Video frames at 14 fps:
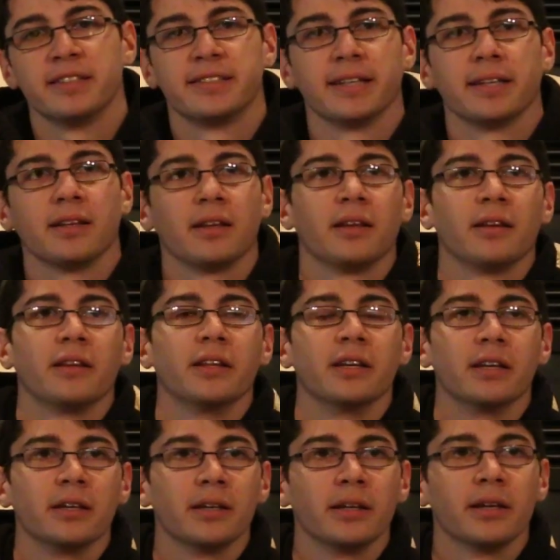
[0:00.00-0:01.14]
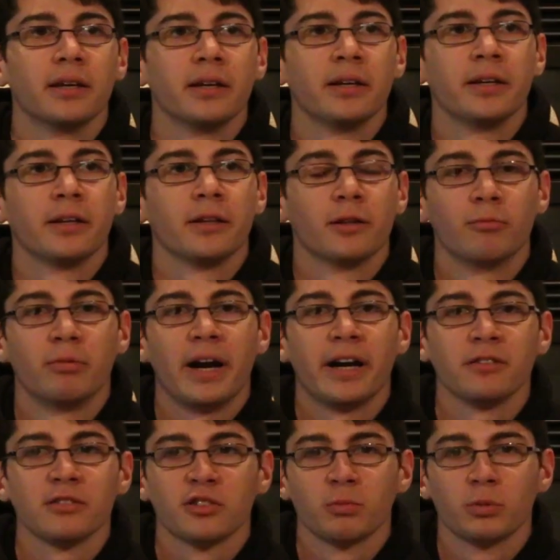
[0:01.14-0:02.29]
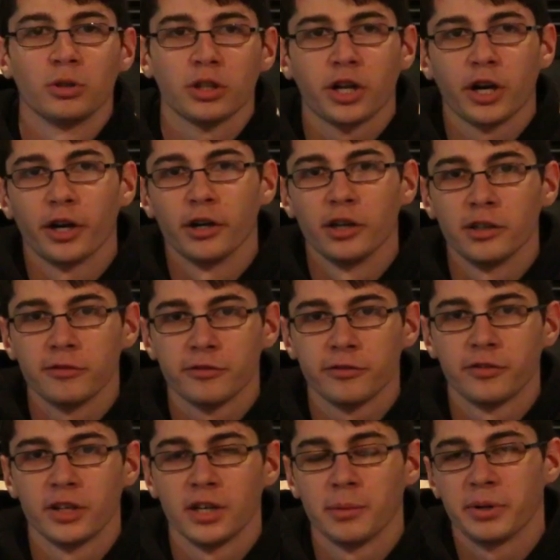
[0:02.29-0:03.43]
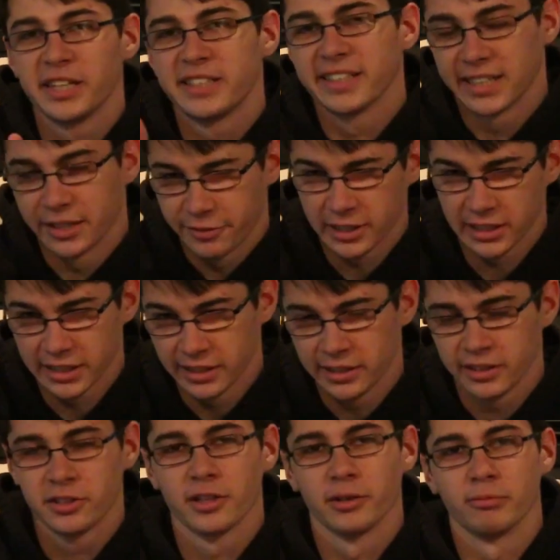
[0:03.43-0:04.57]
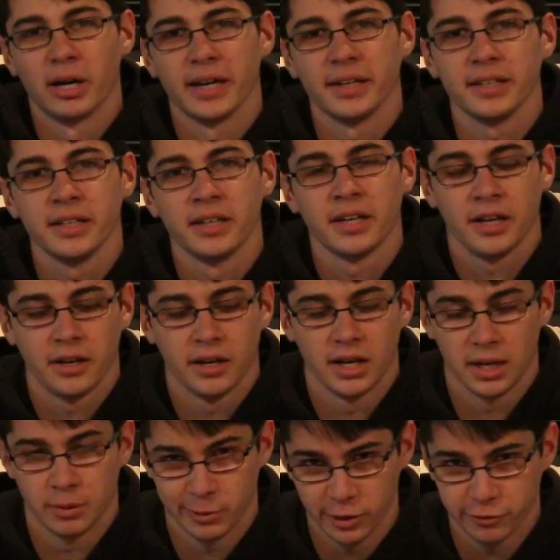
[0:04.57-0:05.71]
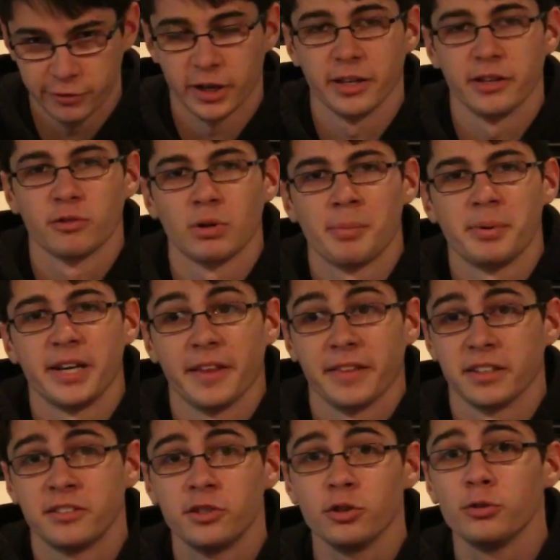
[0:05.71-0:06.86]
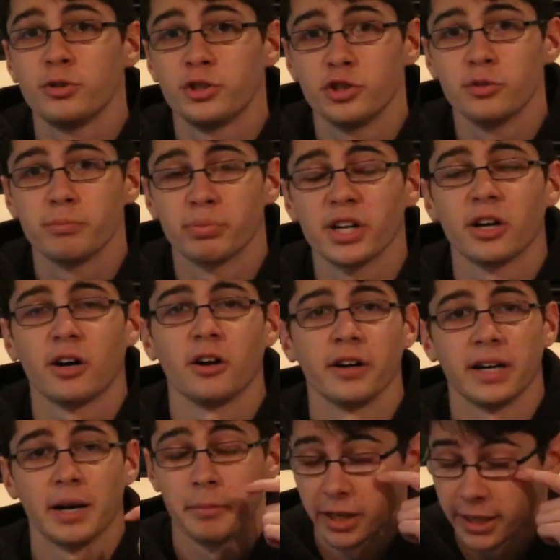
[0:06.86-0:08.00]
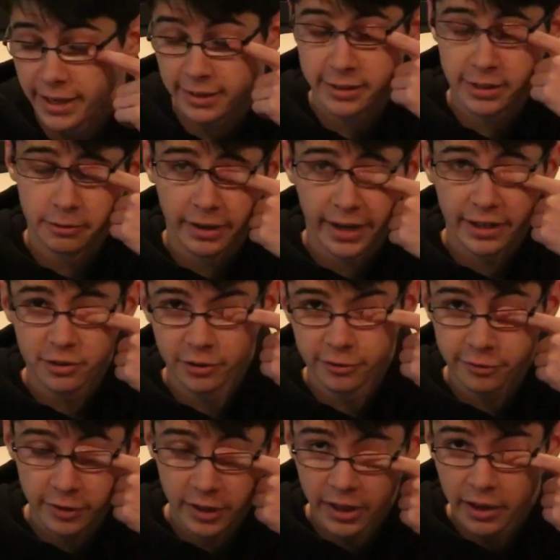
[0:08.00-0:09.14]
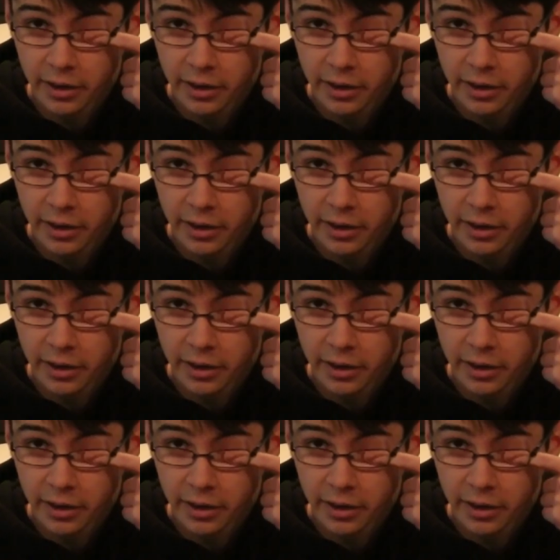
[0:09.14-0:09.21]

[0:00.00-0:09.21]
is that the rounds will curve pretty significantly to the right when you fire this weapon. Now these do shoot pretty hard. I'm gonna guess in the range of